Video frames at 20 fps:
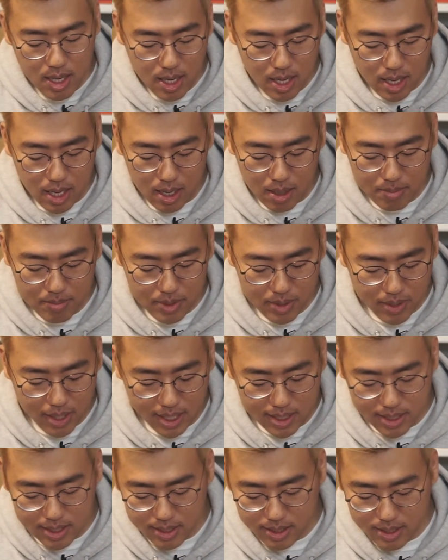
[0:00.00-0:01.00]
So
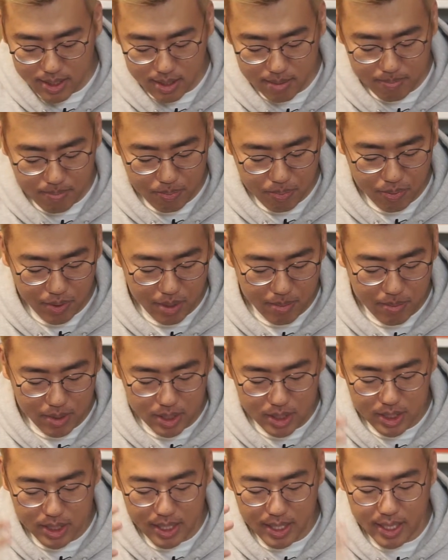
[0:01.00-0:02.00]
that's pretty
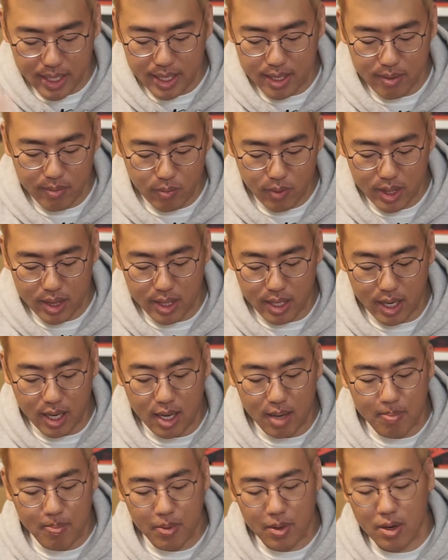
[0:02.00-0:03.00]
much it with the
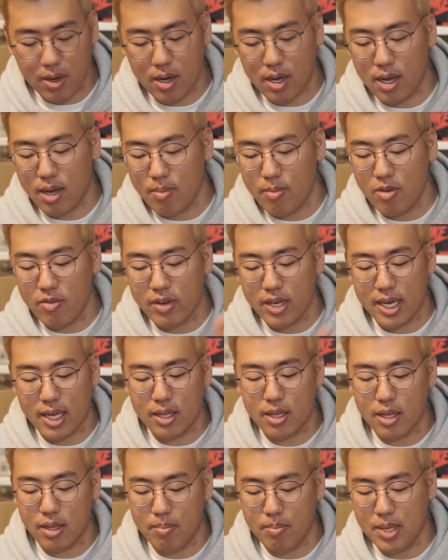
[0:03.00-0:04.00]
upper. Moving down
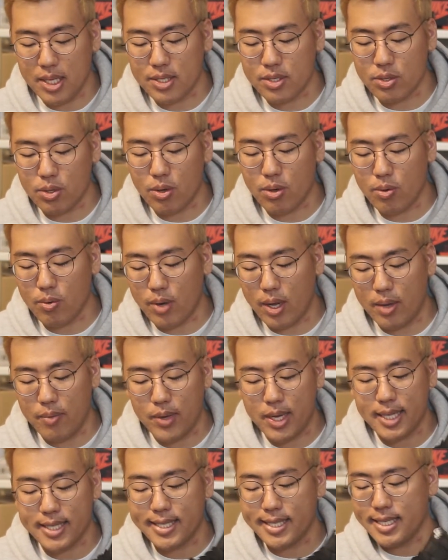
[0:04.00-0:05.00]
to the midsole,
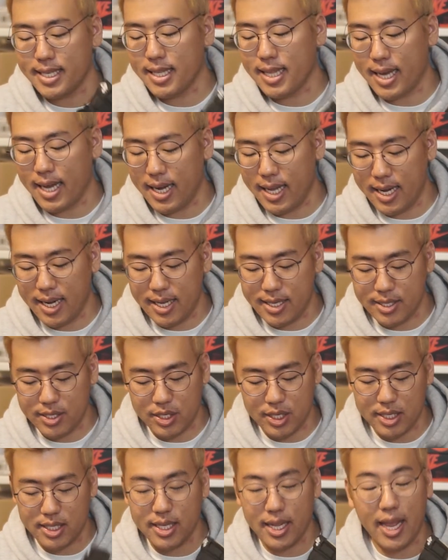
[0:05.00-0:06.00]
we can see that it is
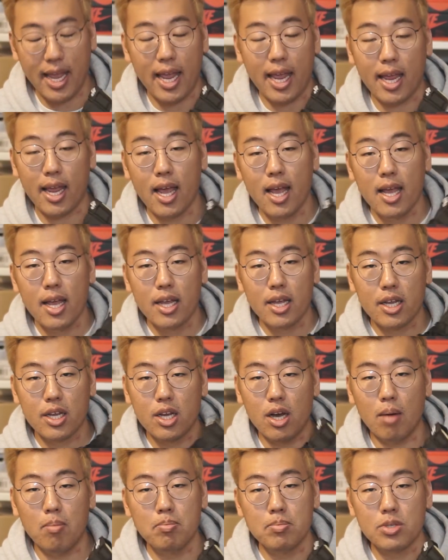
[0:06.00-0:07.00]
just a
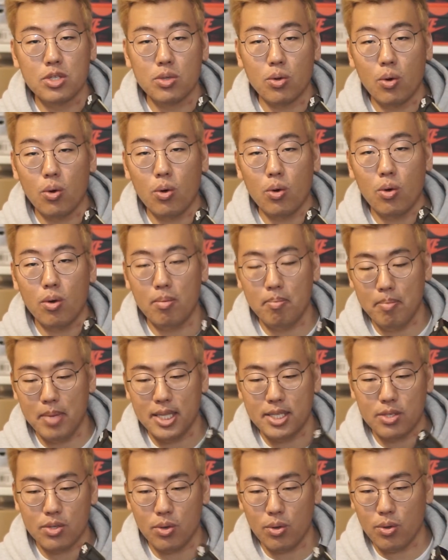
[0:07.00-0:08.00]
gum sole
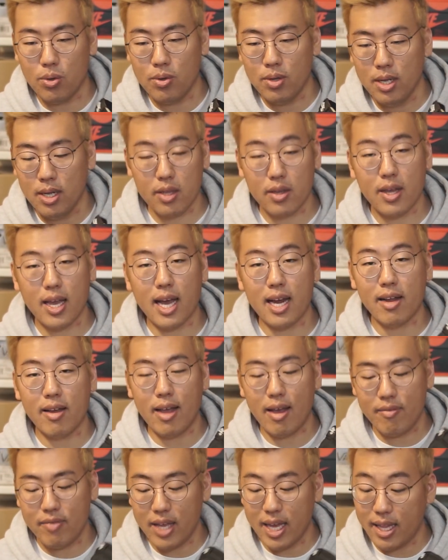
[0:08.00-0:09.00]
midsole. You kind of
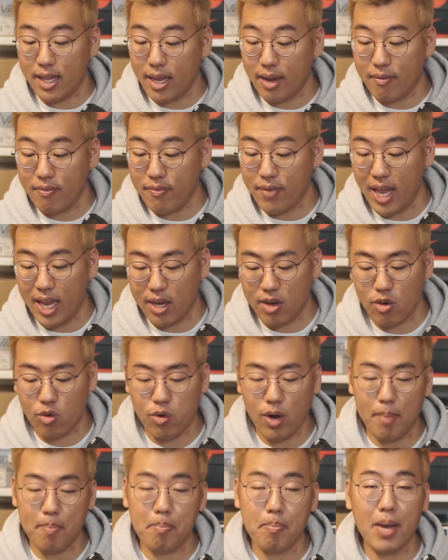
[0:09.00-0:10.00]
have that like fake
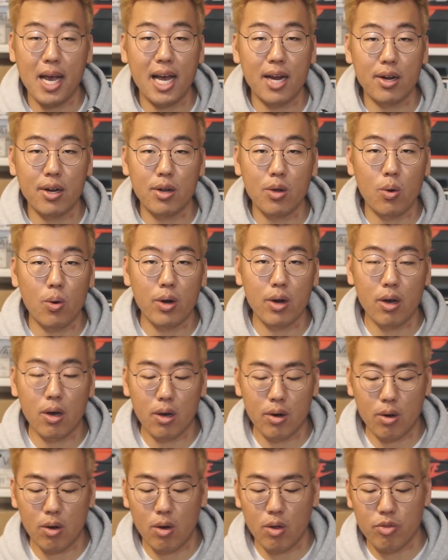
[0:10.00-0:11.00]
crepe pattern going
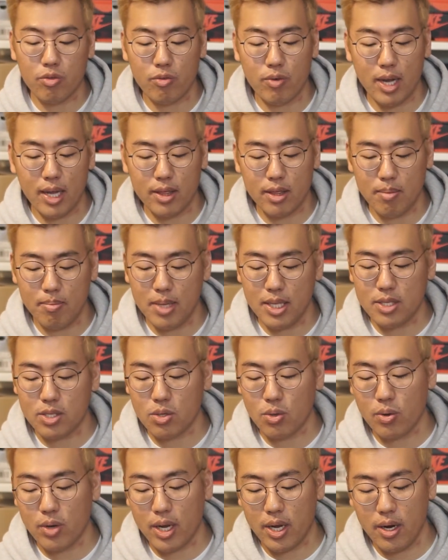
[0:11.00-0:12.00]
on all throughout the
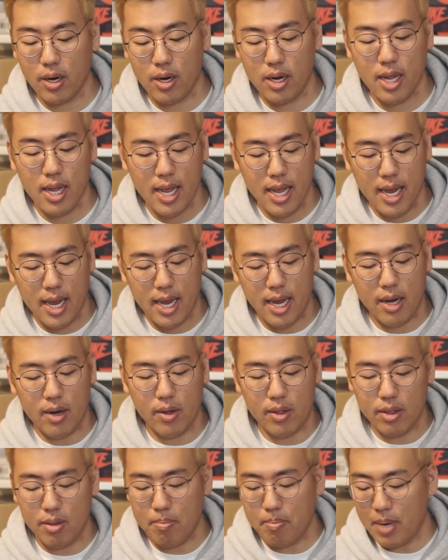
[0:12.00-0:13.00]
midsole here. And
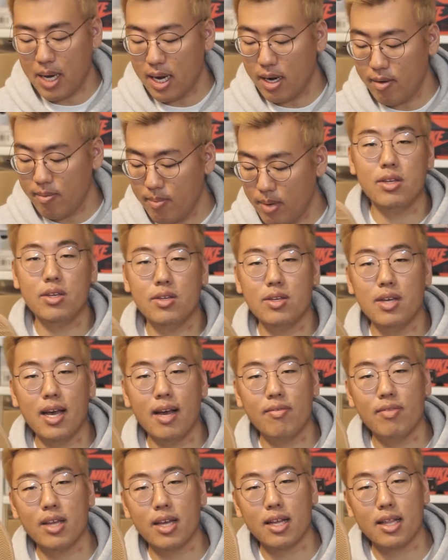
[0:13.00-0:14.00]
on the bottom, you
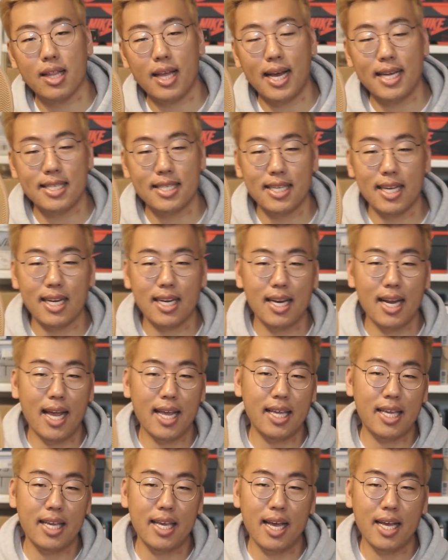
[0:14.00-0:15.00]
have the classic
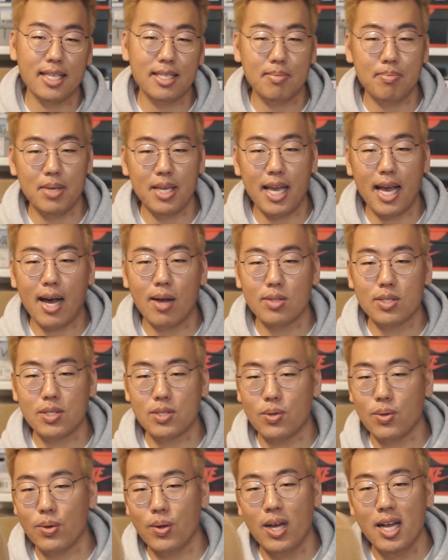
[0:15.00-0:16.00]
Nike SB
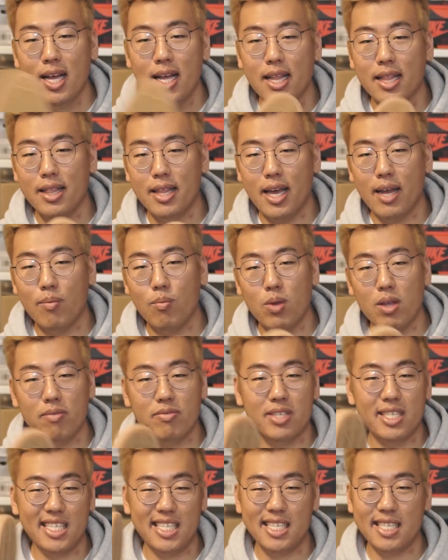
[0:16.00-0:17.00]
outsole that
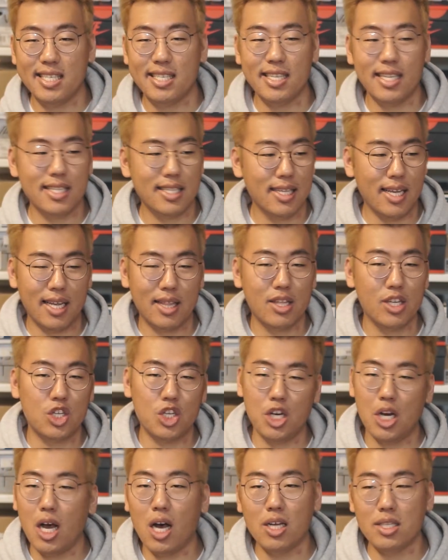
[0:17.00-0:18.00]
we've seen since like the
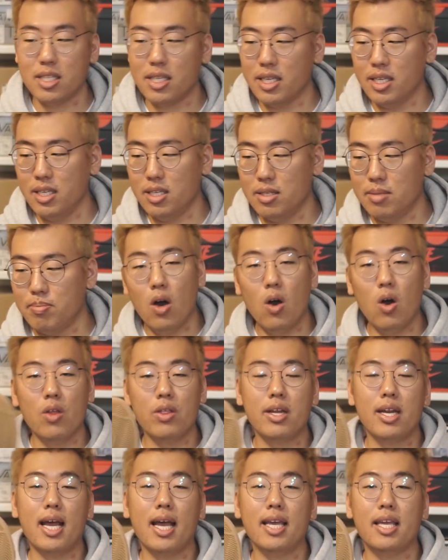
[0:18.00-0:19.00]
Janoskis. All
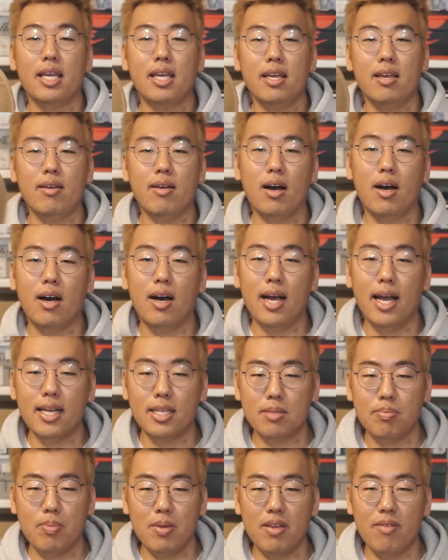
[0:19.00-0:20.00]
the Nike
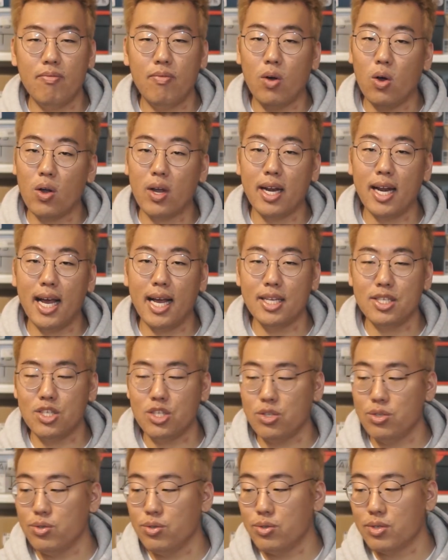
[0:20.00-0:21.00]
SB vulcanized
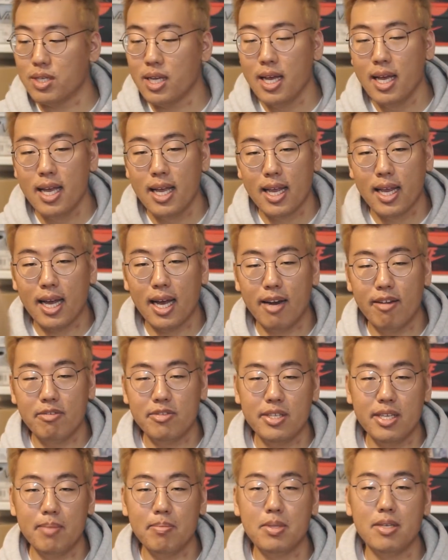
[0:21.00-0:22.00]
shoes kind of
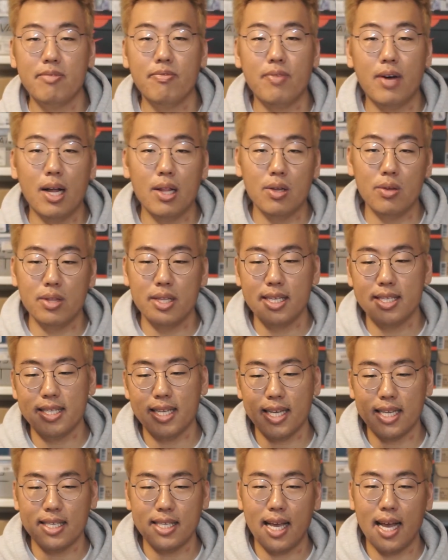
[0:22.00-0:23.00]
seem to follow this
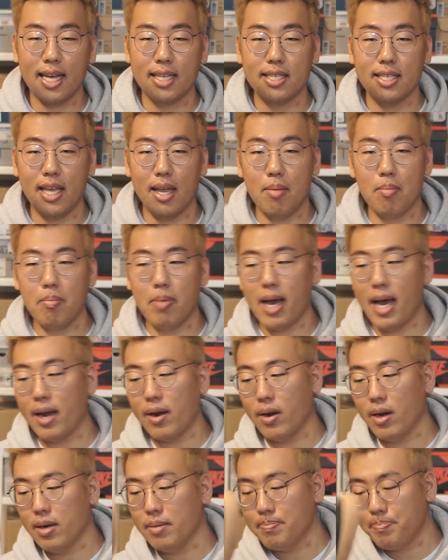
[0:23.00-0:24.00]
exact same
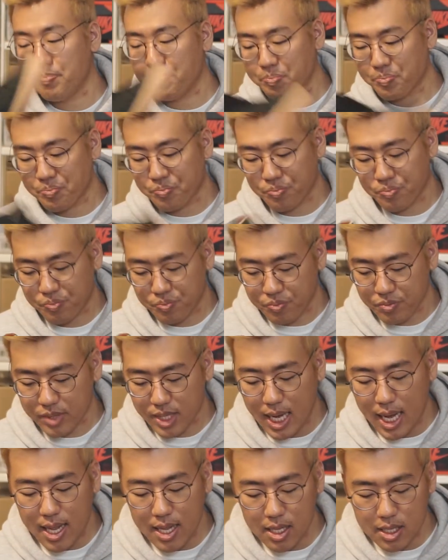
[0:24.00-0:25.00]
pattern.
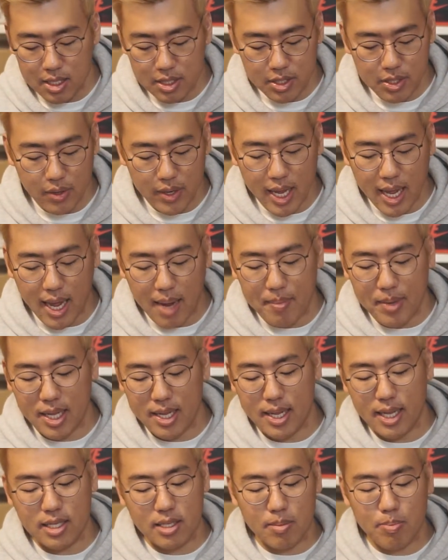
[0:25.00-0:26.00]
So yeah, I
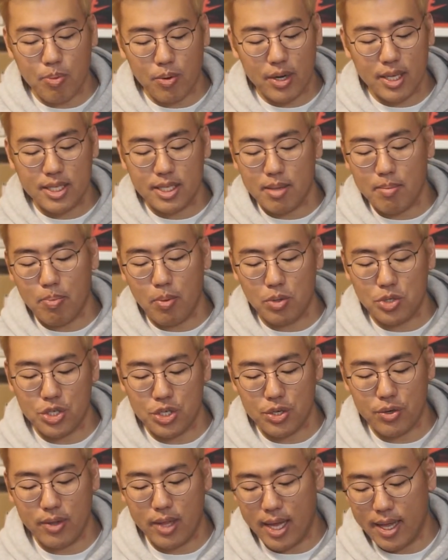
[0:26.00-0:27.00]
mean, it's a pretty simple
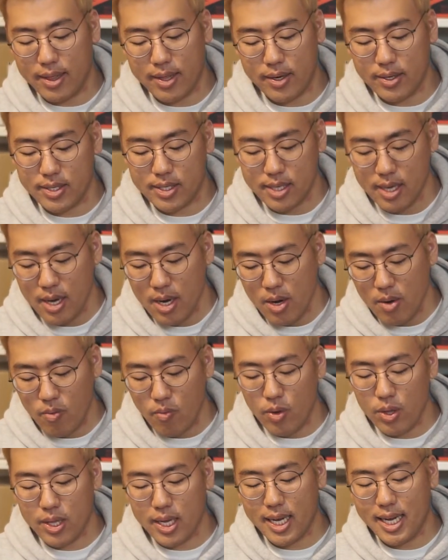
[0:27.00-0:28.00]
shoe. There's
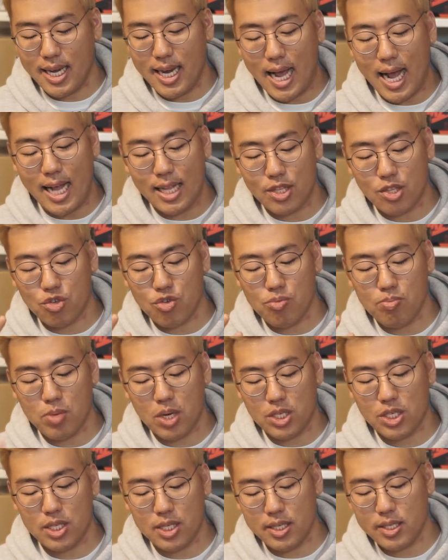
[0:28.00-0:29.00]
really not too
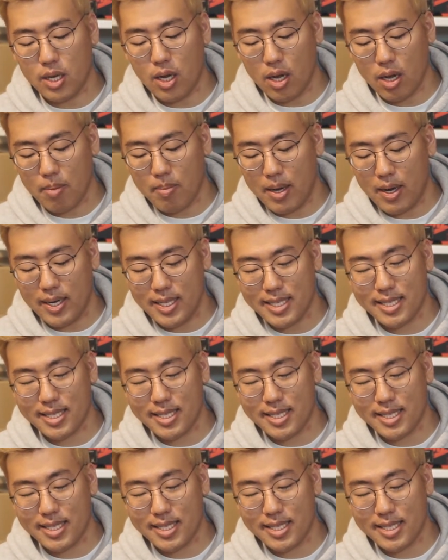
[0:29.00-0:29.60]
much to talk about.